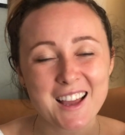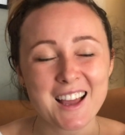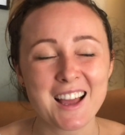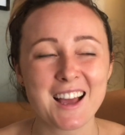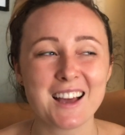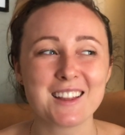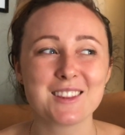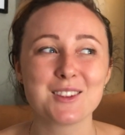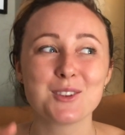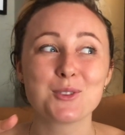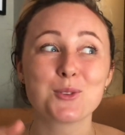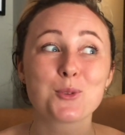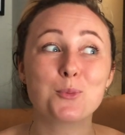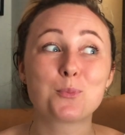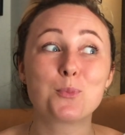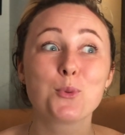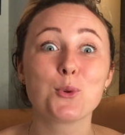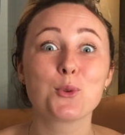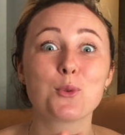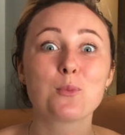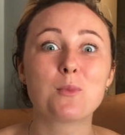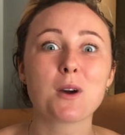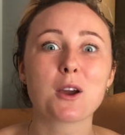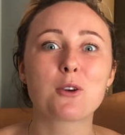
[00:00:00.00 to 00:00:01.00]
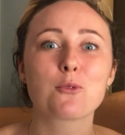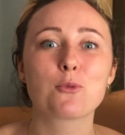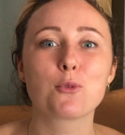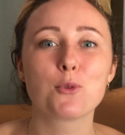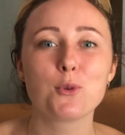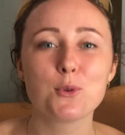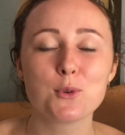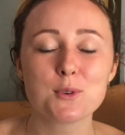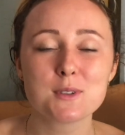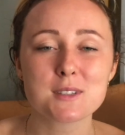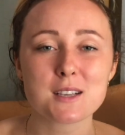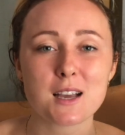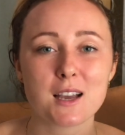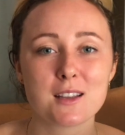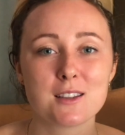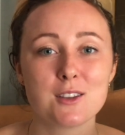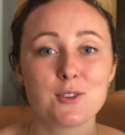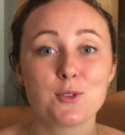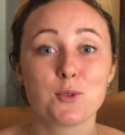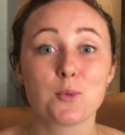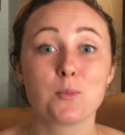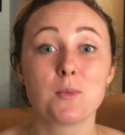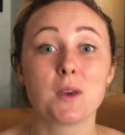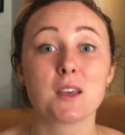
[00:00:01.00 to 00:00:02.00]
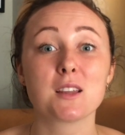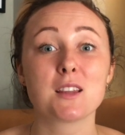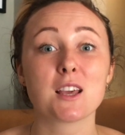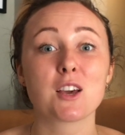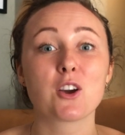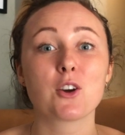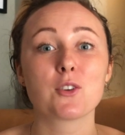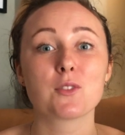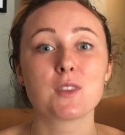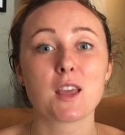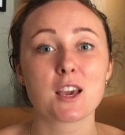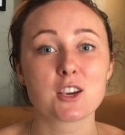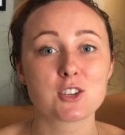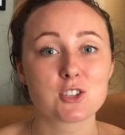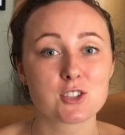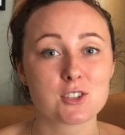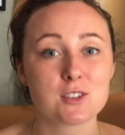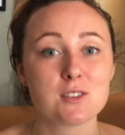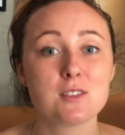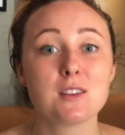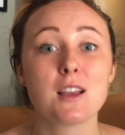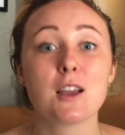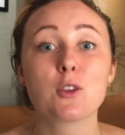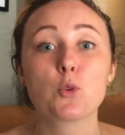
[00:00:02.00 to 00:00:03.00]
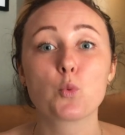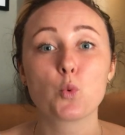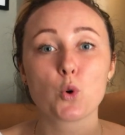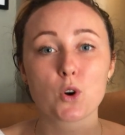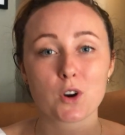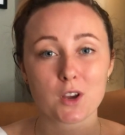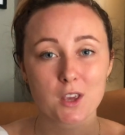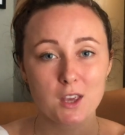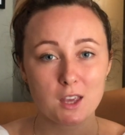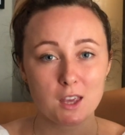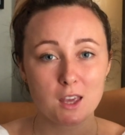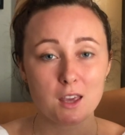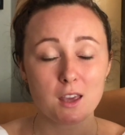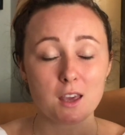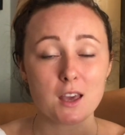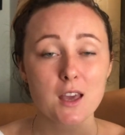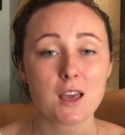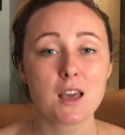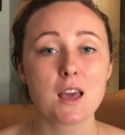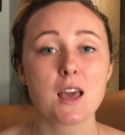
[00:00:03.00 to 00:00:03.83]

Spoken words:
I need to put my roots, I need to make the connection, networking,